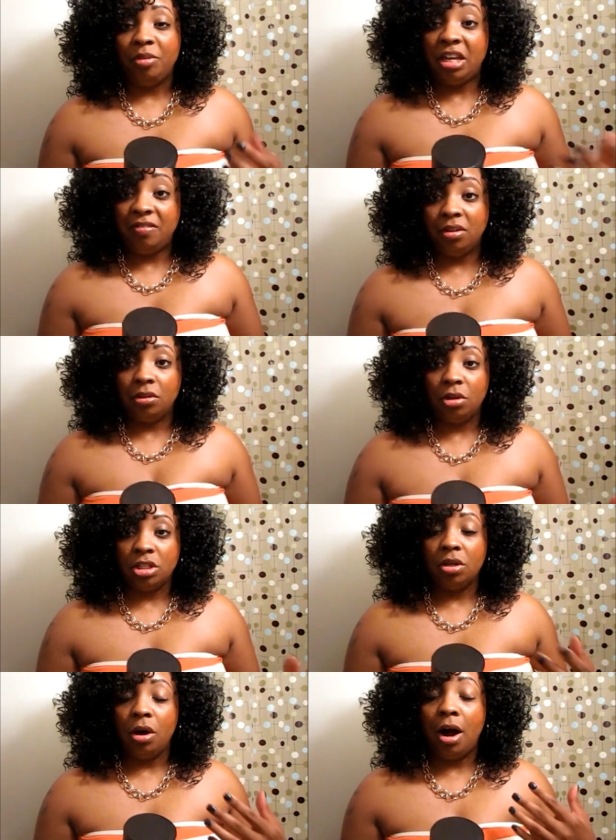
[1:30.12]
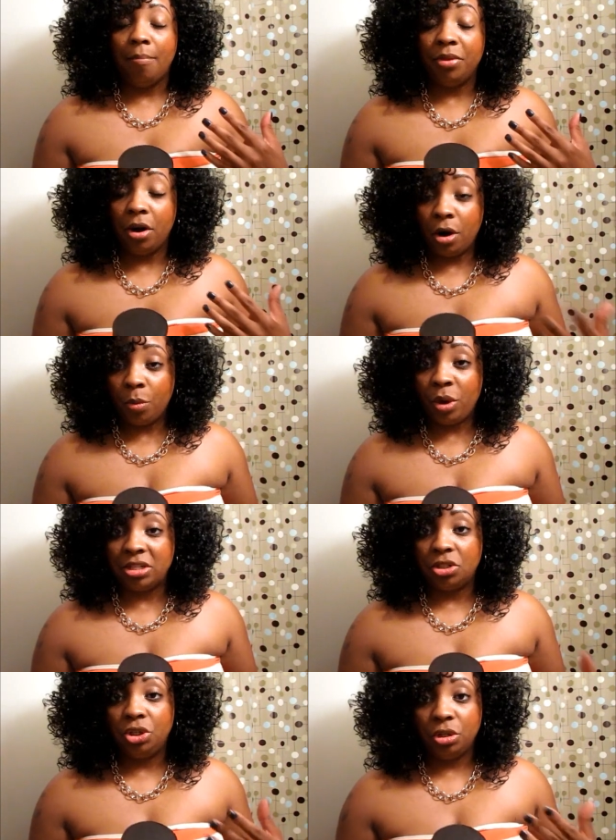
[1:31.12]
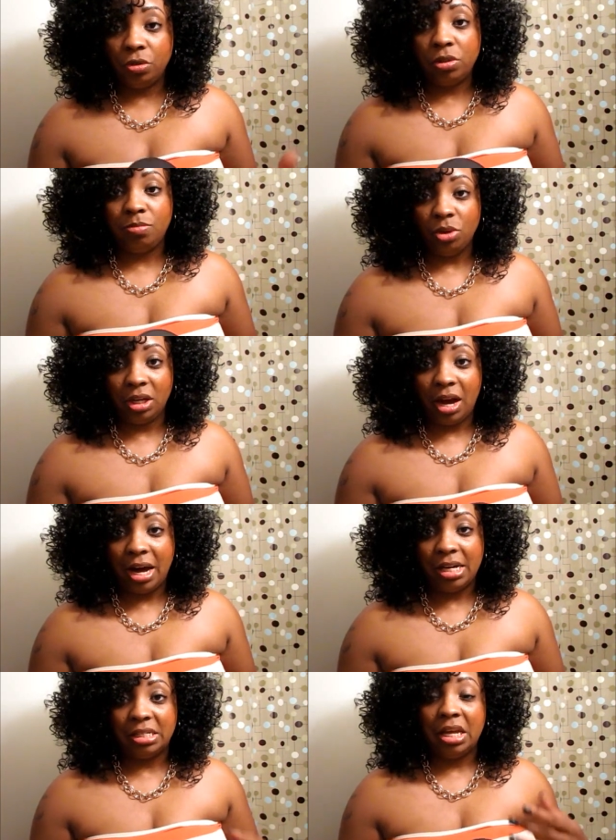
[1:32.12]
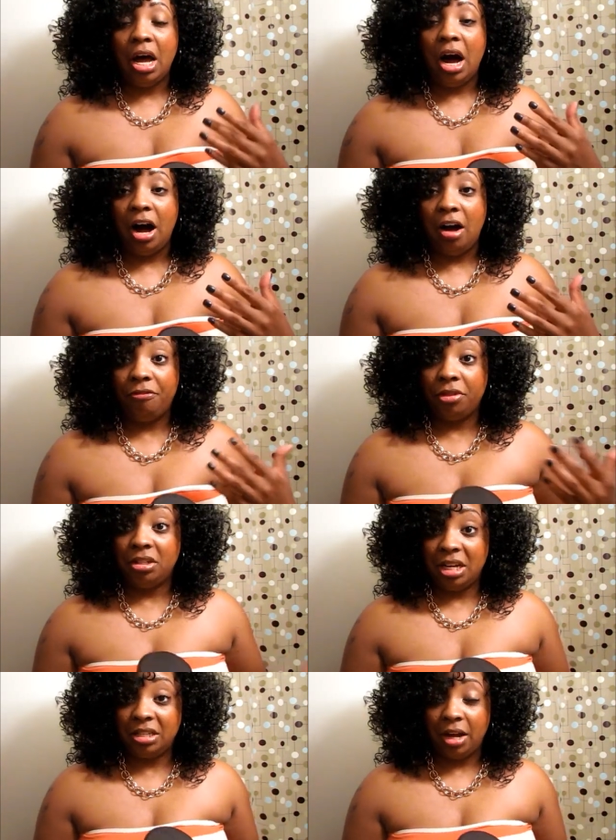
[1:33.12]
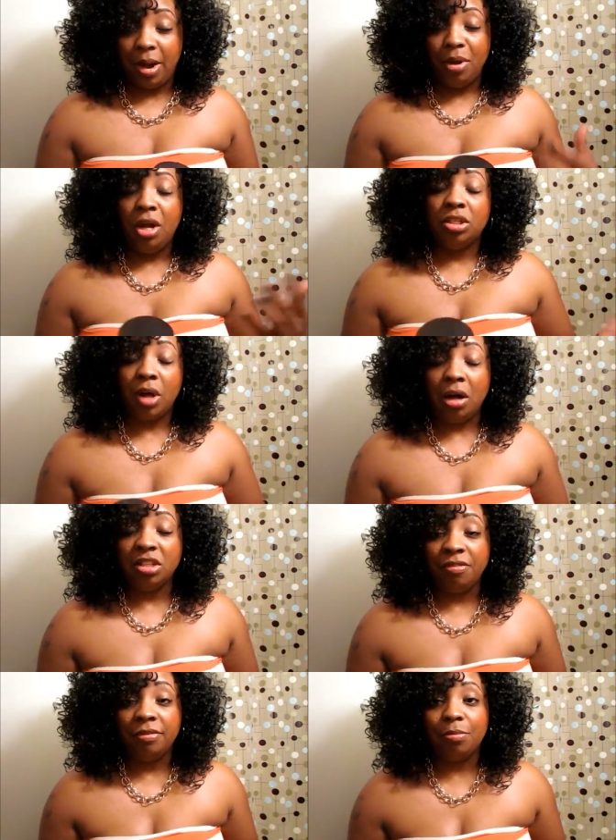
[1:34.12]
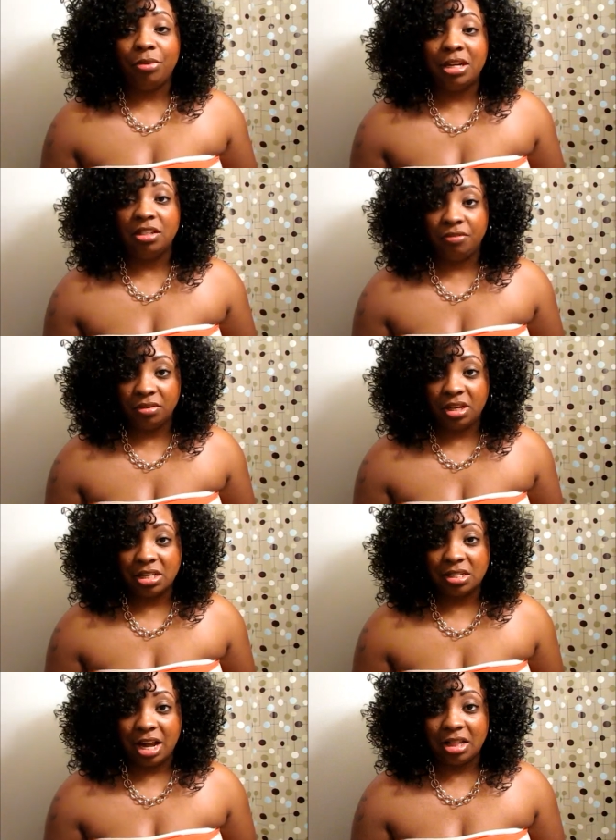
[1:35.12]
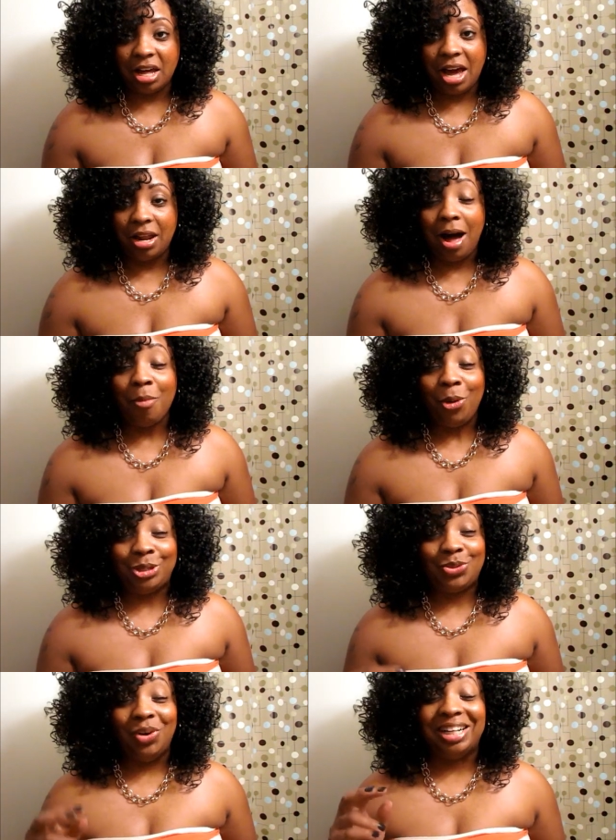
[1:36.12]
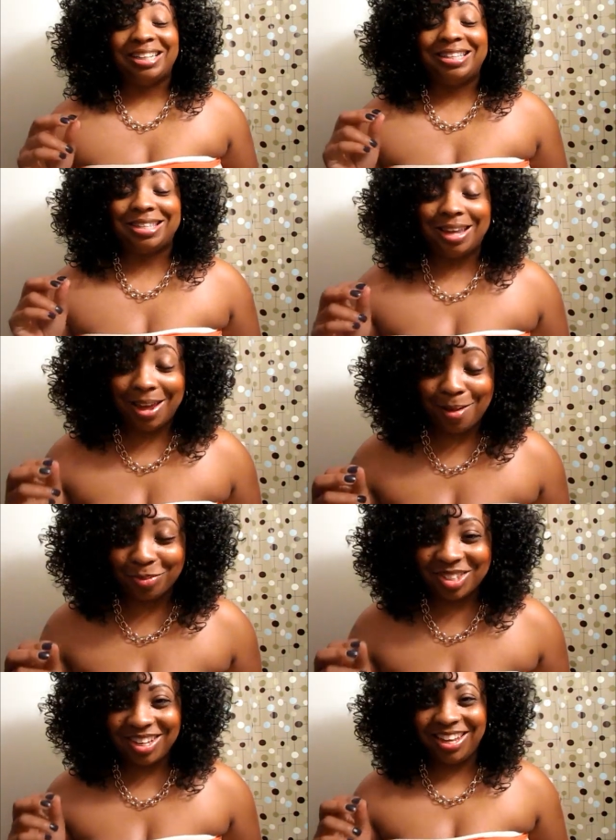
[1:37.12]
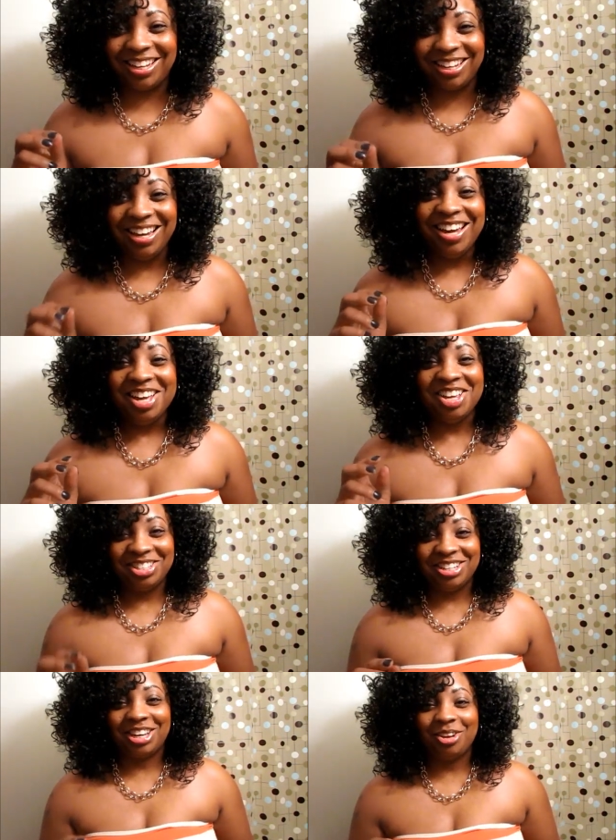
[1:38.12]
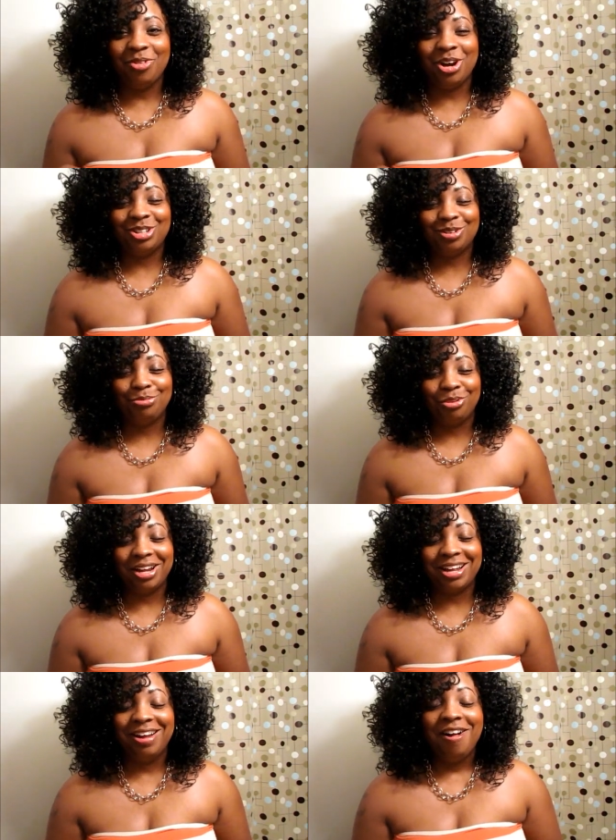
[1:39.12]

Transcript: evening looks. There are ways that you can do smoky eyes for the daytime. So I'll definitely bring different things like that. I'm going to attempt, is the key word, to bring